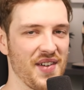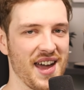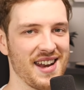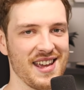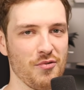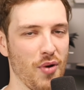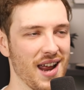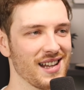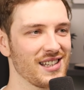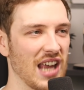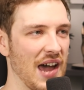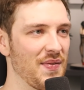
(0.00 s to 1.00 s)
and then he
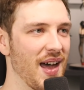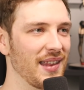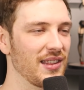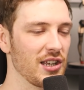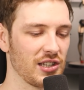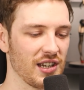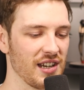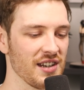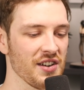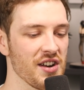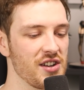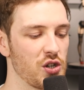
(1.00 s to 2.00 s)
wins, and then this
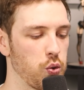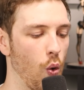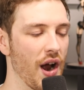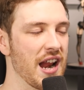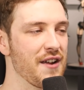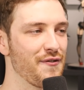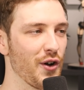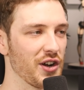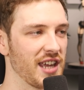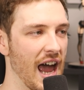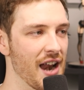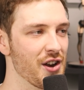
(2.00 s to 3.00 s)

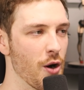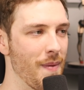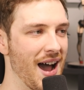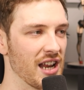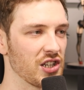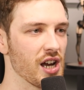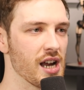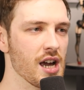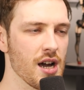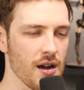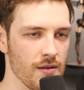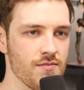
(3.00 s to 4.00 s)
20-foot kendo man is like,
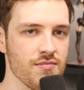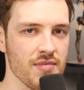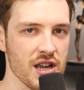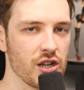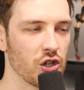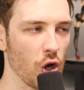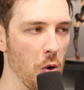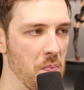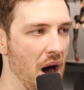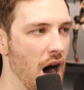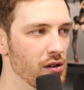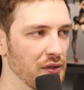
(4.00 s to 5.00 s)
he's so
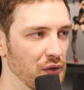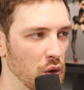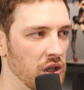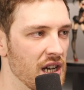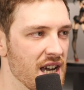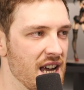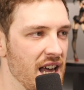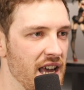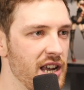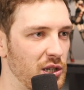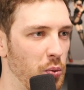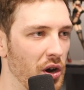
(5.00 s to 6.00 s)
powerful.
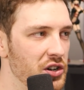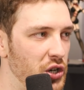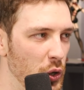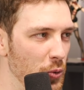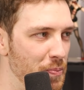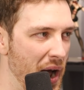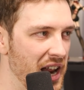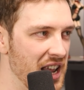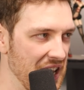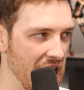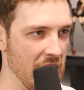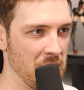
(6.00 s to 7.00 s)
He's won 2
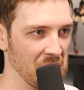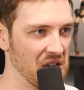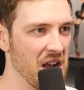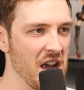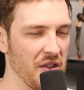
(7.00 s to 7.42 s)
betting games.